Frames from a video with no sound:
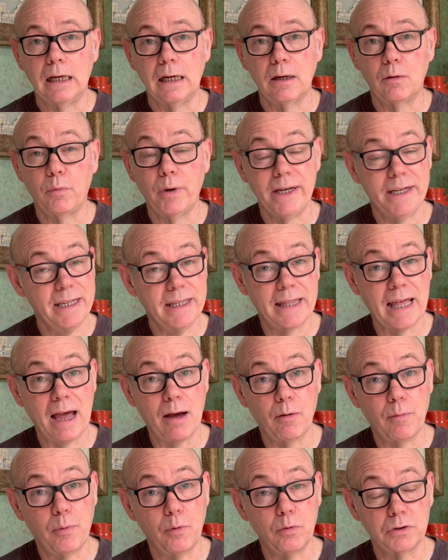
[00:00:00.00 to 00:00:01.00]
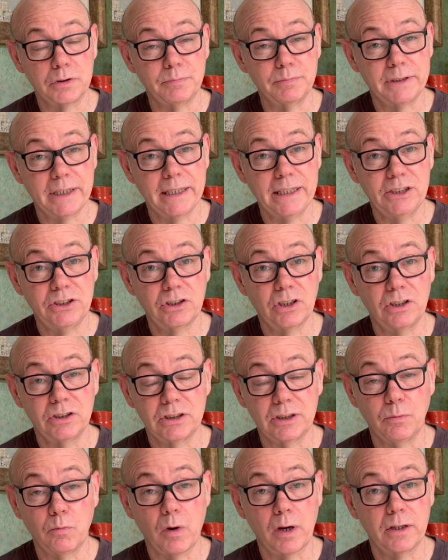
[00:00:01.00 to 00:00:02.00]
We did that. We bought some
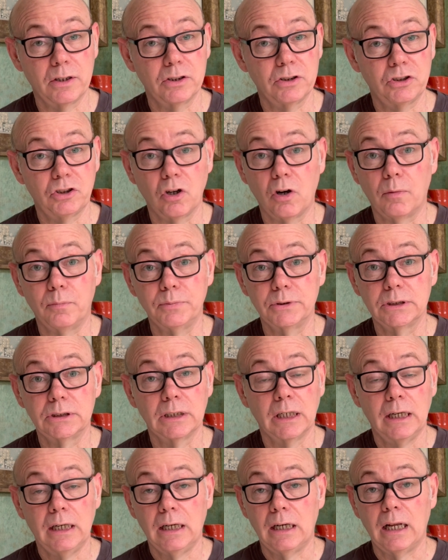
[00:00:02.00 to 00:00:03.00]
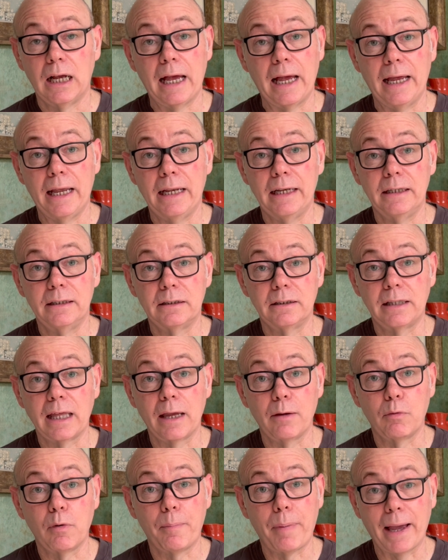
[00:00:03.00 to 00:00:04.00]
t-shirts in one of the shops and they
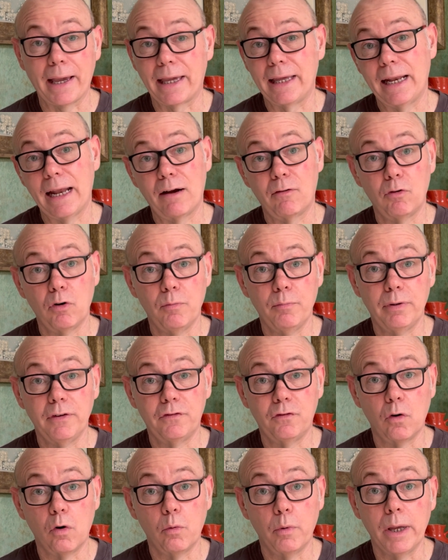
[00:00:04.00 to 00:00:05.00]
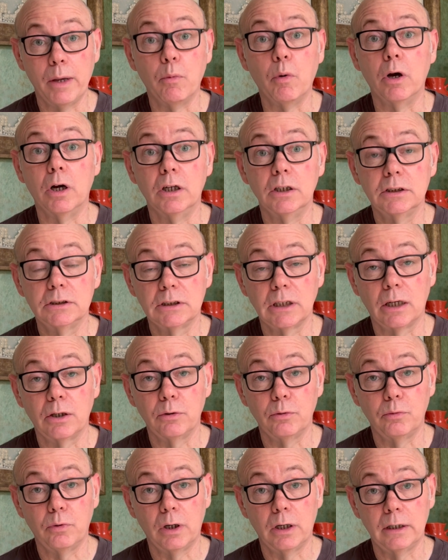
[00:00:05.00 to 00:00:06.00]
were back in our room before we were.
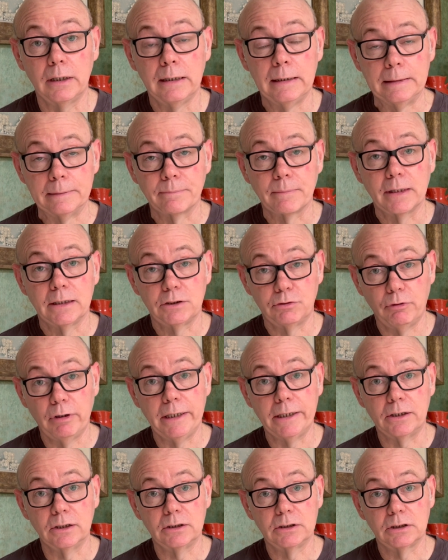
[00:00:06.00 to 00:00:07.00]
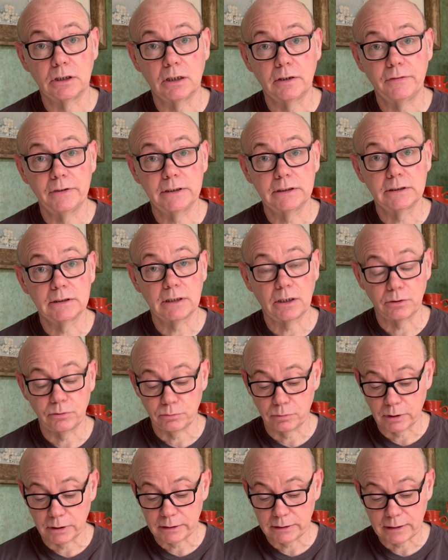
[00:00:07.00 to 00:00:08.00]
So it's a really good service.
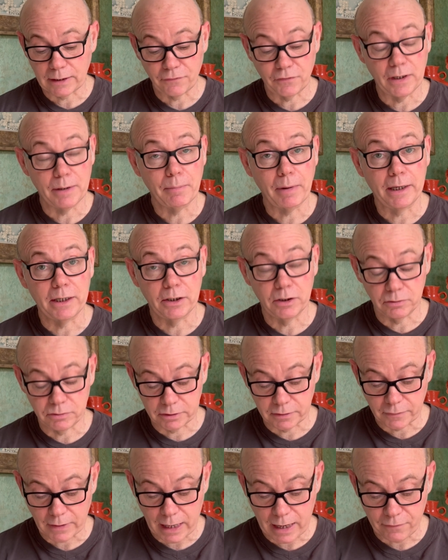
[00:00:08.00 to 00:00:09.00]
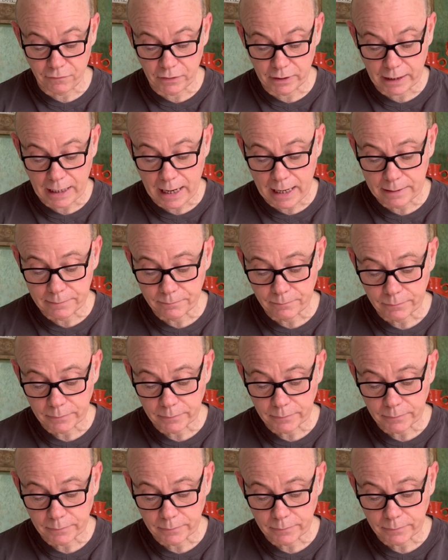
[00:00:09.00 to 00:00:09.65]
So definitely make use of that if you can.